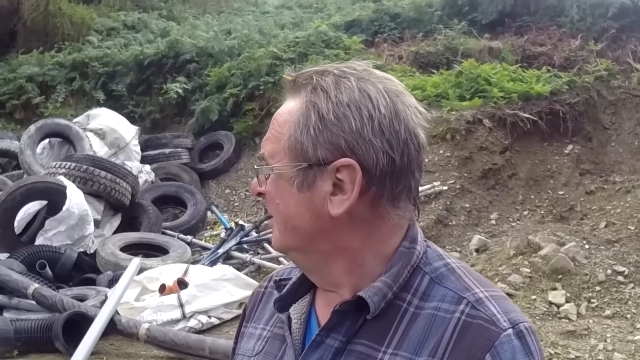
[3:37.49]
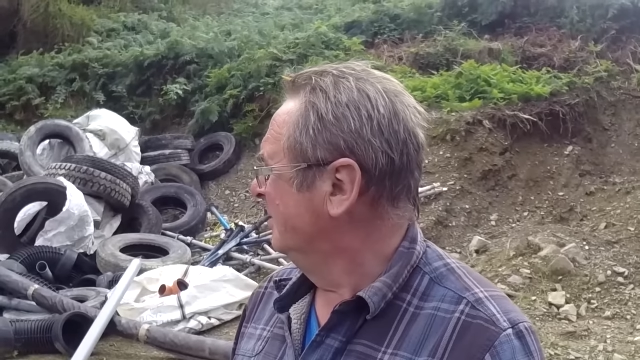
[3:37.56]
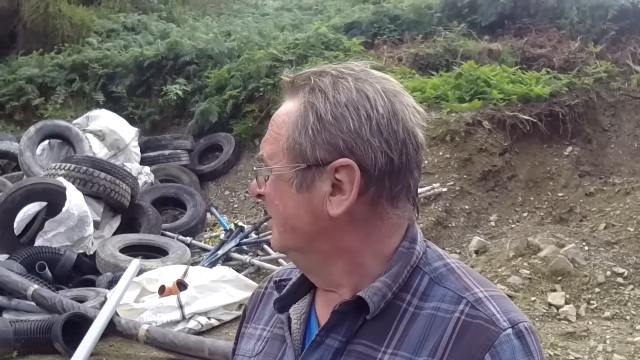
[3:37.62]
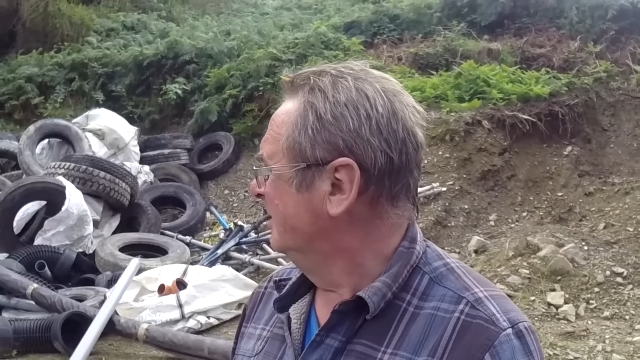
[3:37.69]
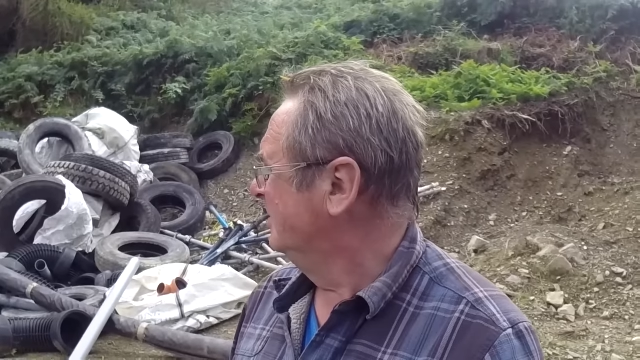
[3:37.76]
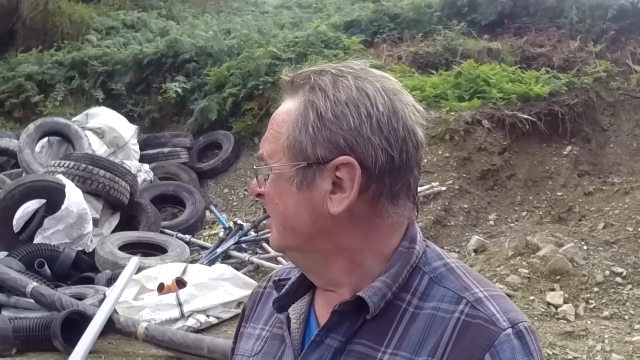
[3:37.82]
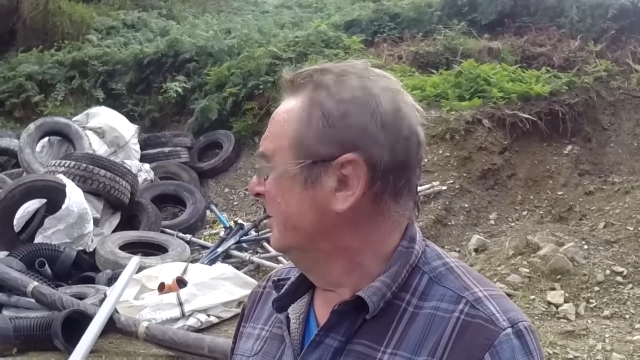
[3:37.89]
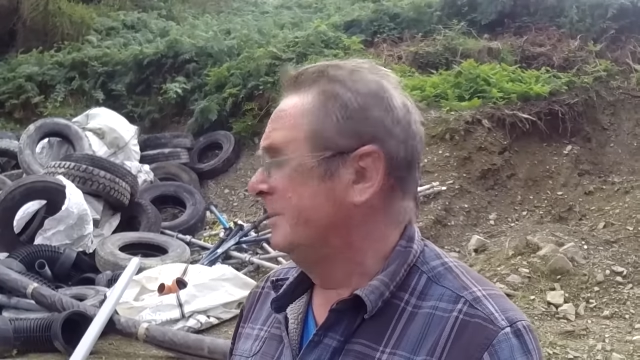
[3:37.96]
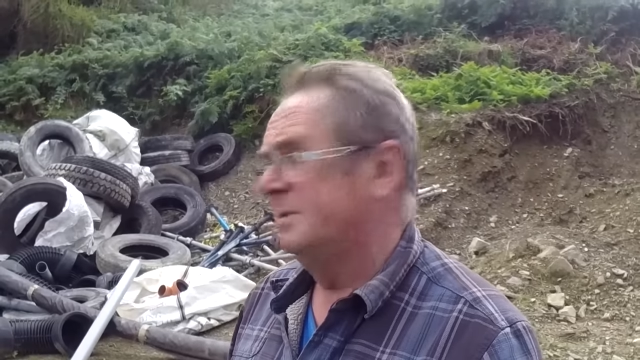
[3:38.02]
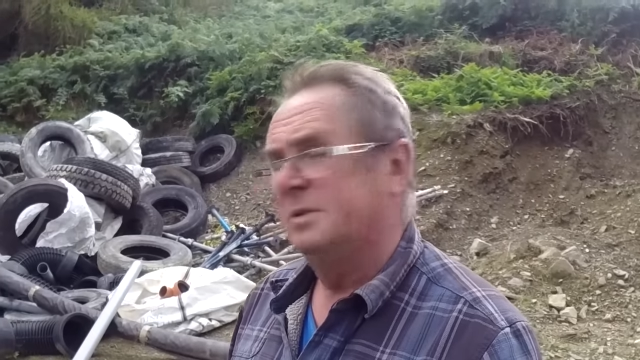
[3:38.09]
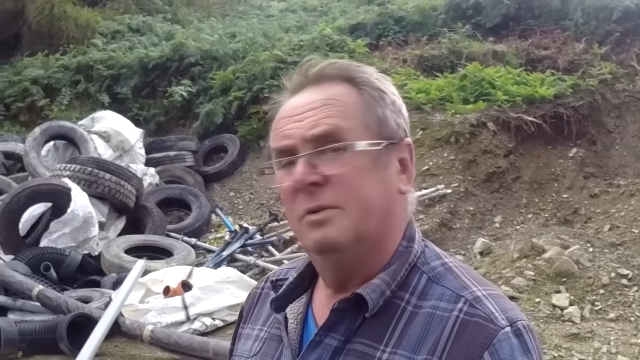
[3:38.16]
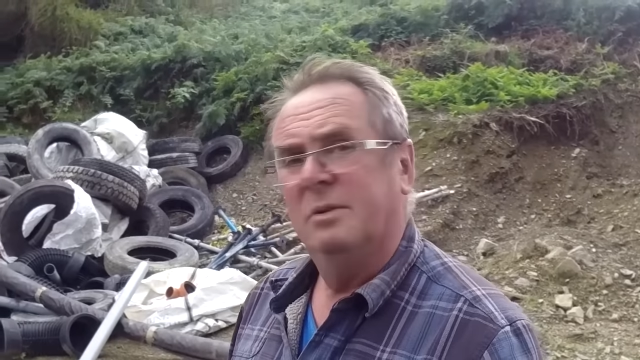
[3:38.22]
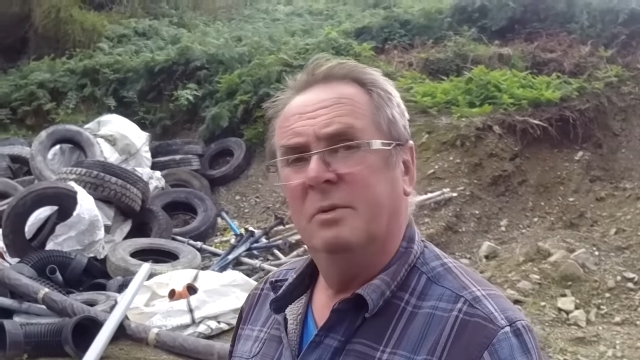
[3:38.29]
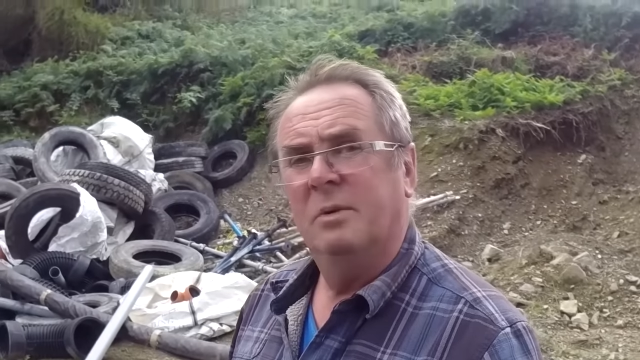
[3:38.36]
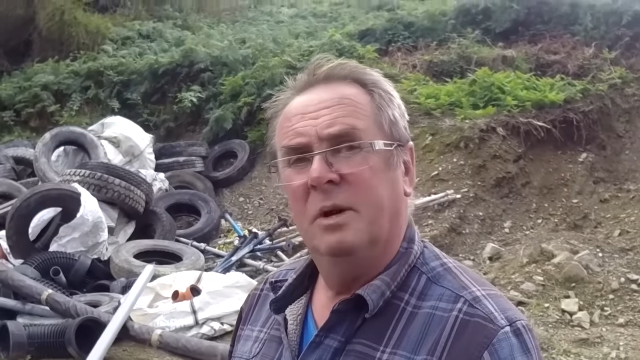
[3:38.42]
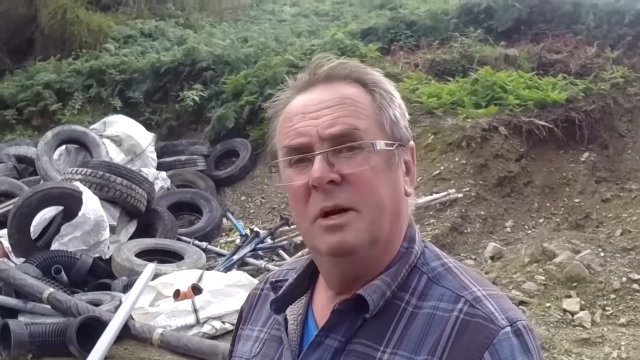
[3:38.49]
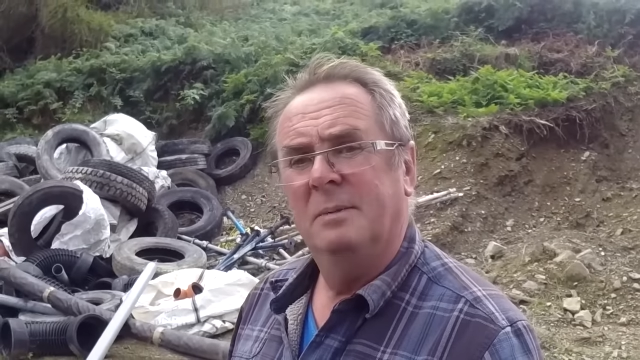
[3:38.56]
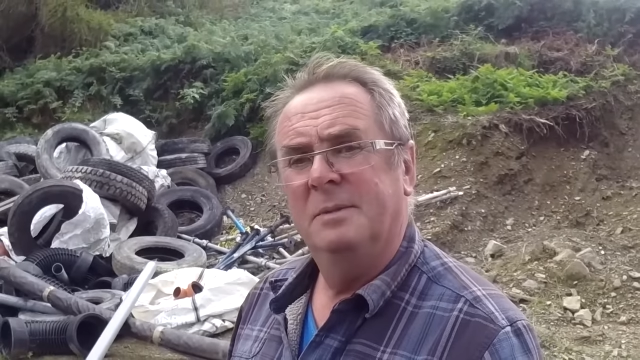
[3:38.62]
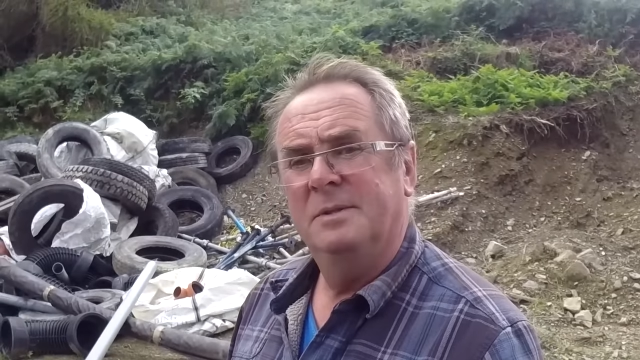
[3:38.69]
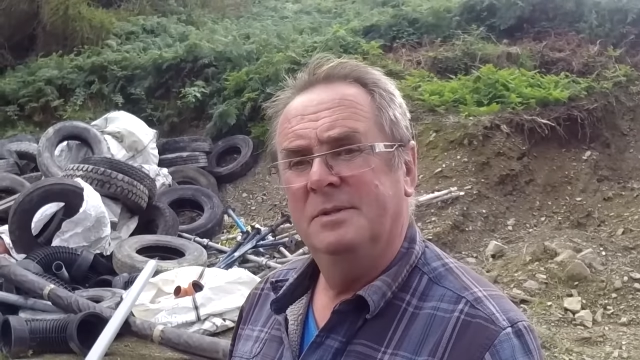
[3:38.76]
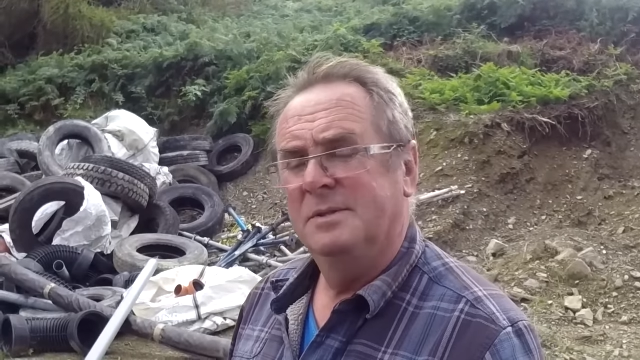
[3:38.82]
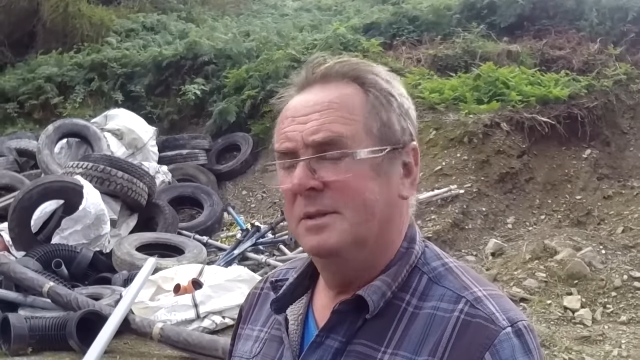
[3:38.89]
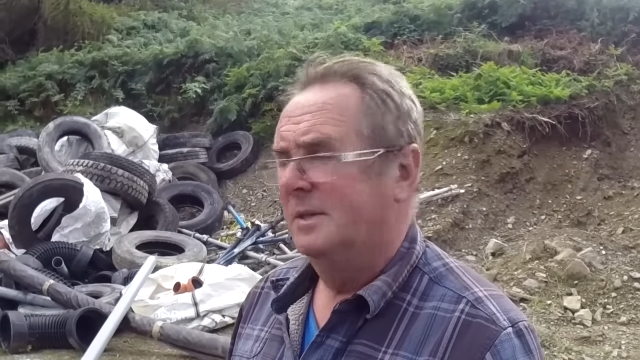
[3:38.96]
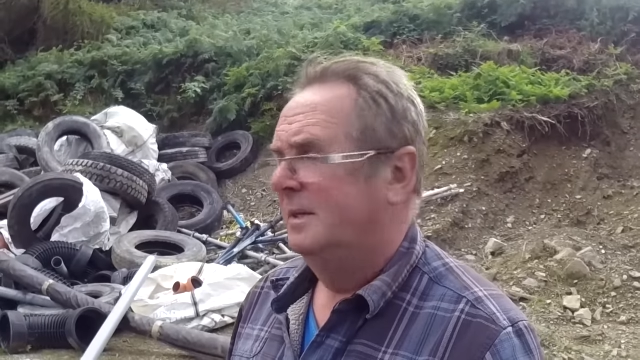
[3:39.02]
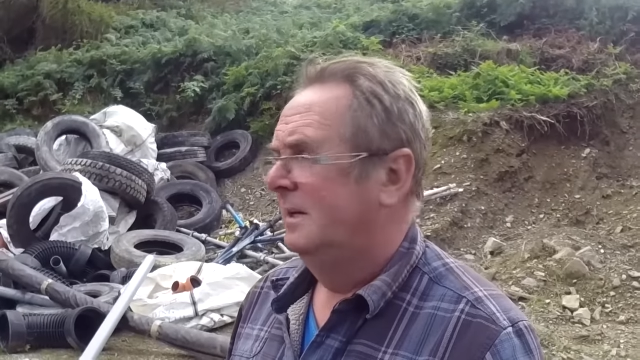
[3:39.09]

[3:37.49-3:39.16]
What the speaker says: the moment, surplus to requirements.